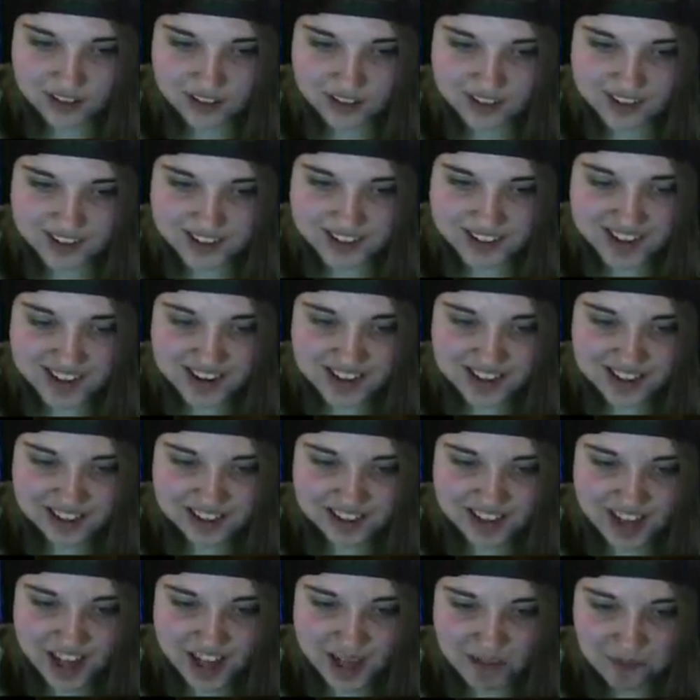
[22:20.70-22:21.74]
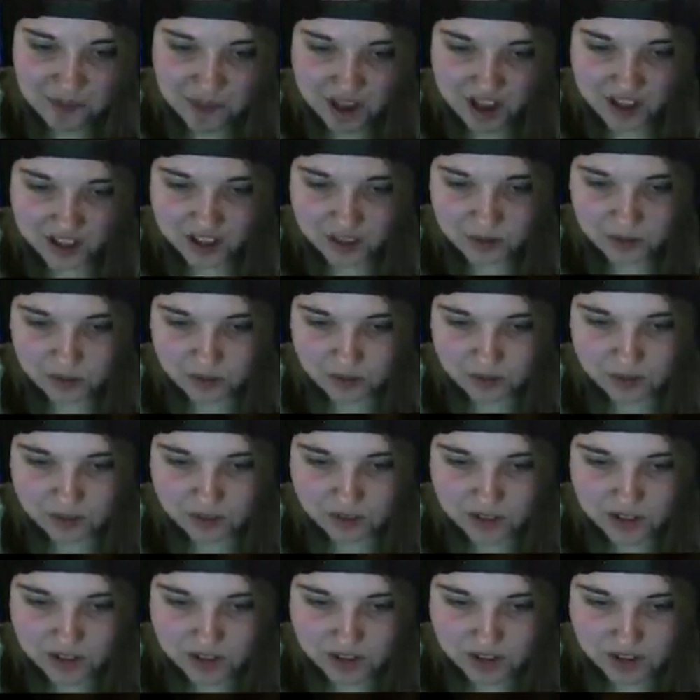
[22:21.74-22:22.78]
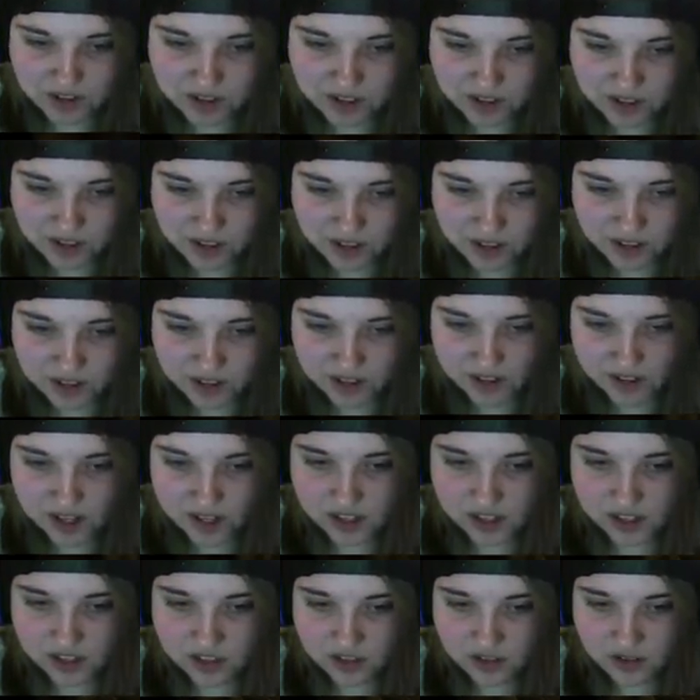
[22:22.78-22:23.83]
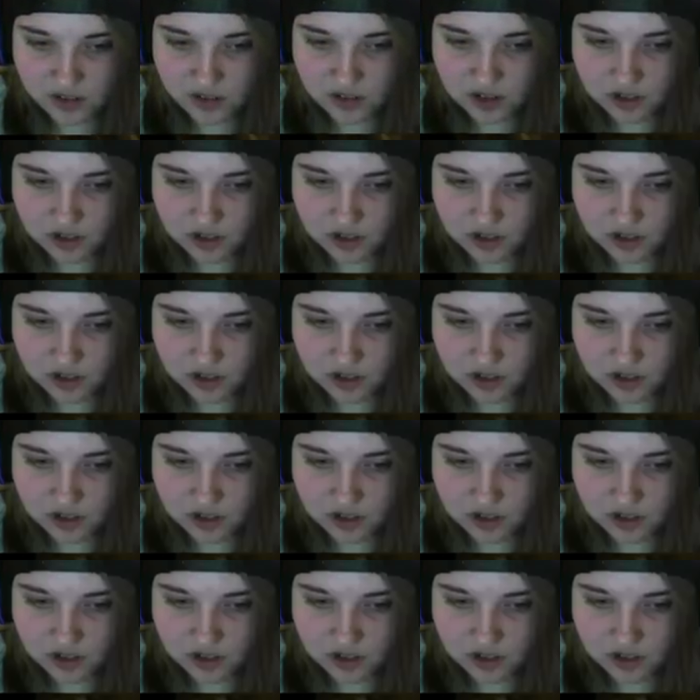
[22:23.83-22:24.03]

is not possible unless YouTube